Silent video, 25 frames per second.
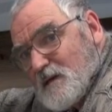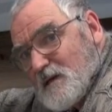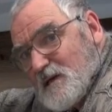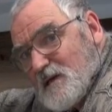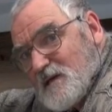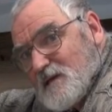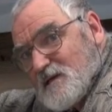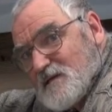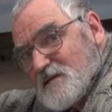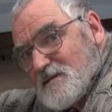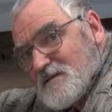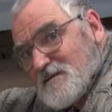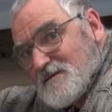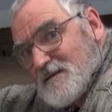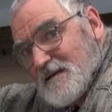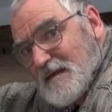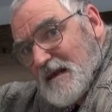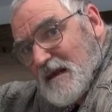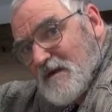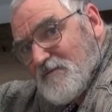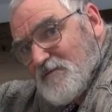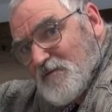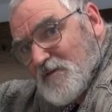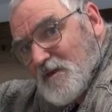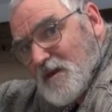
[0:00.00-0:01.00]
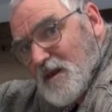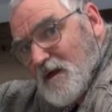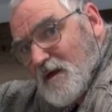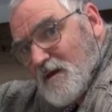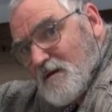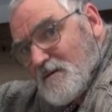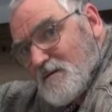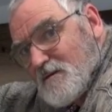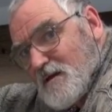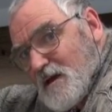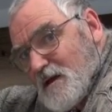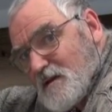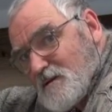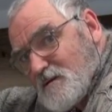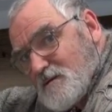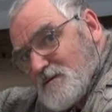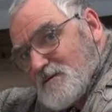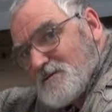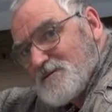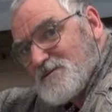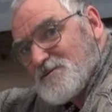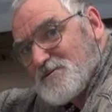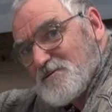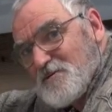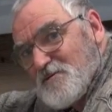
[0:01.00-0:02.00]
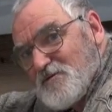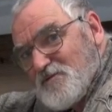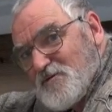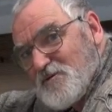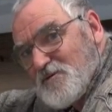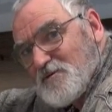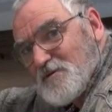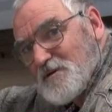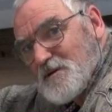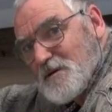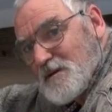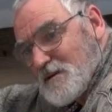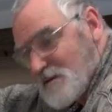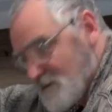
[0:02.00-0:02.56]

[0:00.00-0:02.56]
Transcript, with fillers: is you're left alone and you can sort through it.